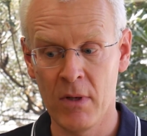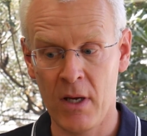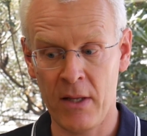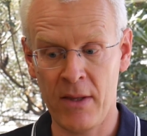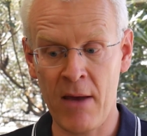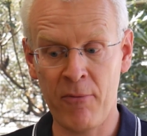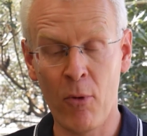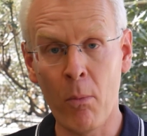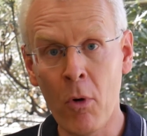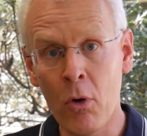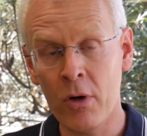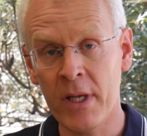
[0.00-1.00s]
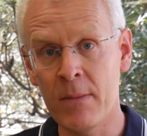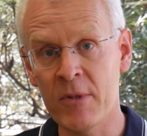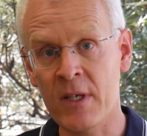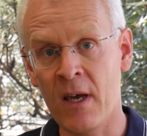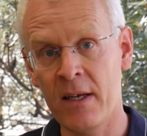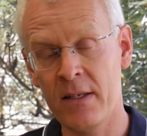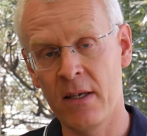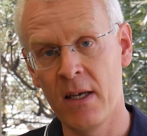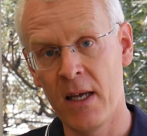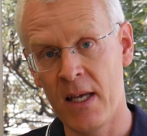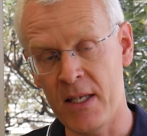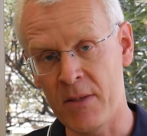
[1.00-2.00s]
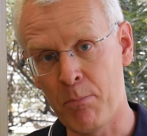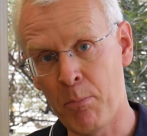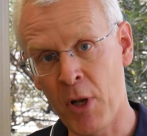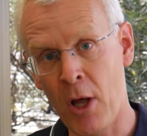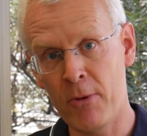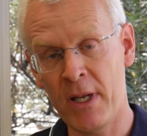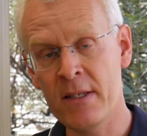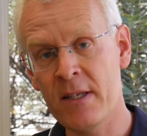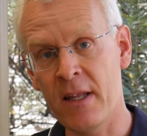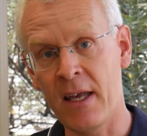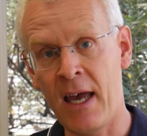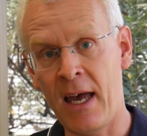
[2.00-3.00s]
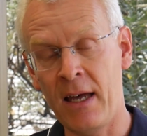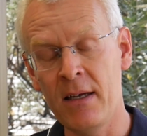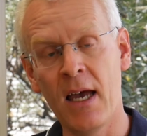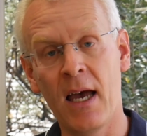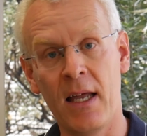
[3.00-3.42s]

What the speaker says: and therefore more hematite is blown into the air